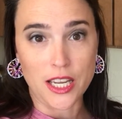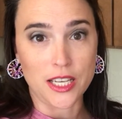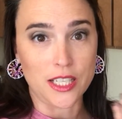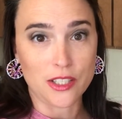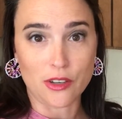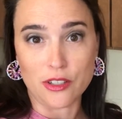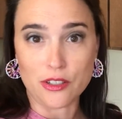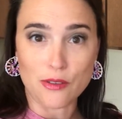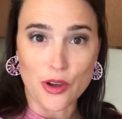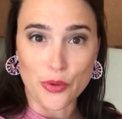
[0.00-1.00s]
and it's going to
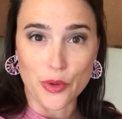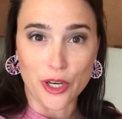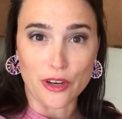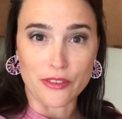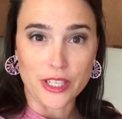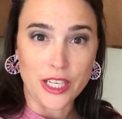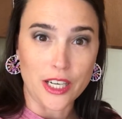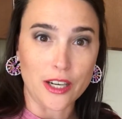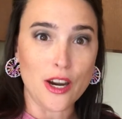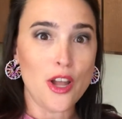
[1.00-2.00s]
do all the work over
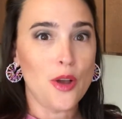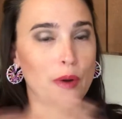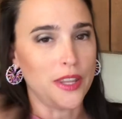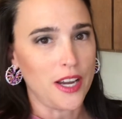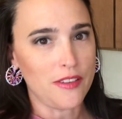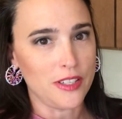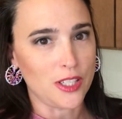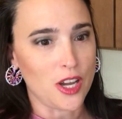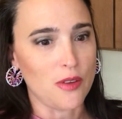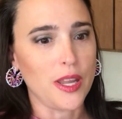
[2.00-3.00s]
here while the
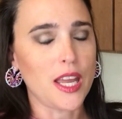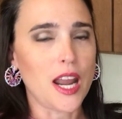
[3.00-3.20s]
oven's going,